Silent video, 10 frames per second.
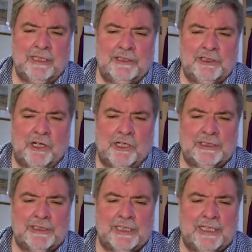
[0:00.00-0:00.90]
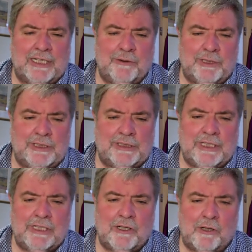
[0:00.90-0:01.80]
Jairus is a leader in his
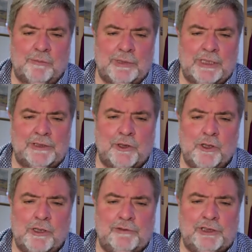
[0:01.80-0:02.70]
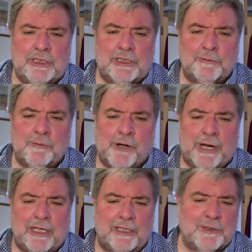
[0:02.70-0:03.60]
synagogue but has heard of Jesus'
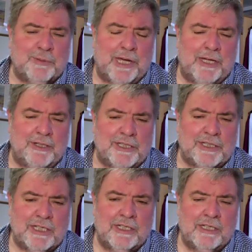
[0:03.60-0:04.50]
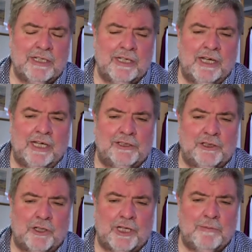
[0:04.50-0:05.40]
miraculous powers and
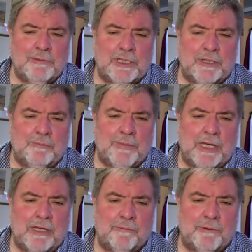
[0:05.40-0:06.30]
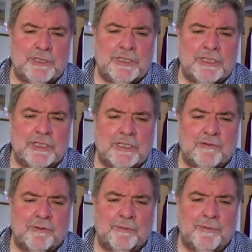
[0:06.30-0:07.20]
so comes to him begging for assistance
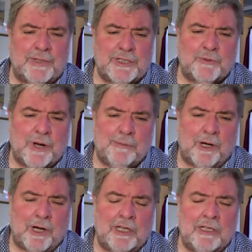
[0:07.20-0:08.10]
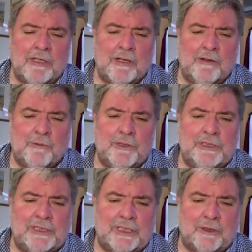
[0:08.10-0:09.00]
from this rabbi for
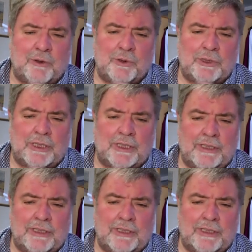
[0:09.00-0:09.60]
his sick daughter.